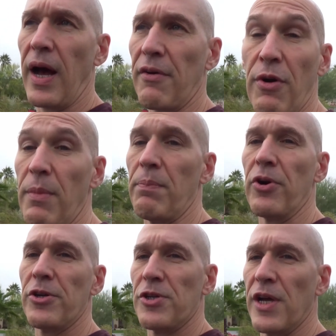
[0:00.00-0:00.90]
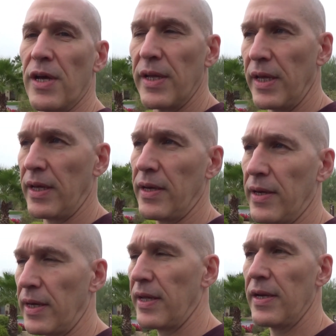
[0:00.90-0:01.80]
from a bush in
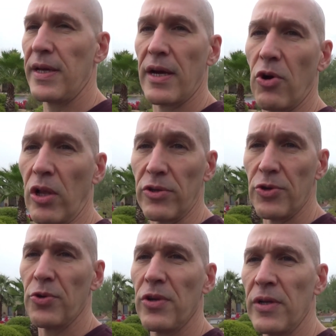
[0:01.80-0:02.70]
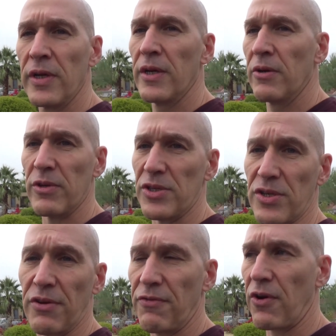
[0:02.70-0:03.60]
India called Google, which is
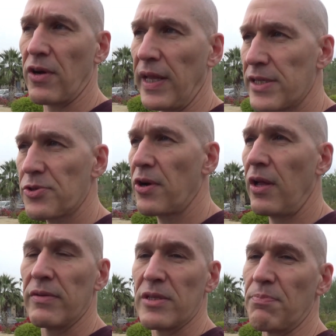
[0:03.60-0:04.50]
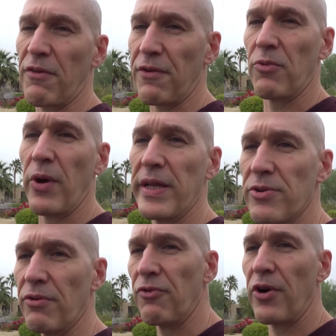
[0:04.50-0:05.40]
good for cholesterol. It's a perfect way to
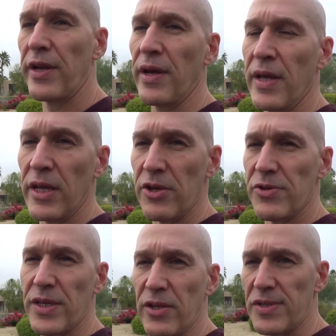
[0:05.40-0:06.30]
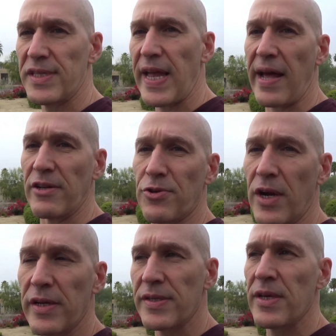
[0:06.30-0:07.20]
avoid using those statin
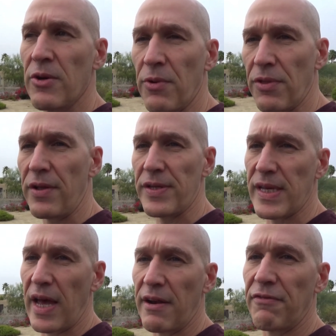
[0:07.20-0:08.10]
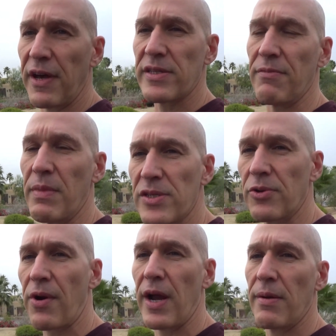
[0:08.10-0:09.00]
drugs with all the side effects of muscle
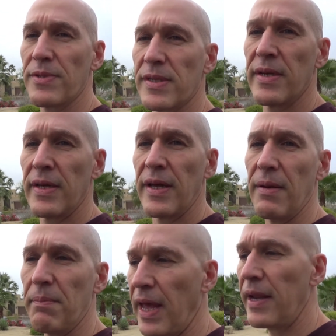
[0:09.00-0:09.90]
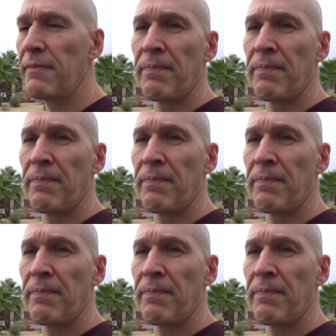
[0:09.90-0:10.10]
cramps and pain,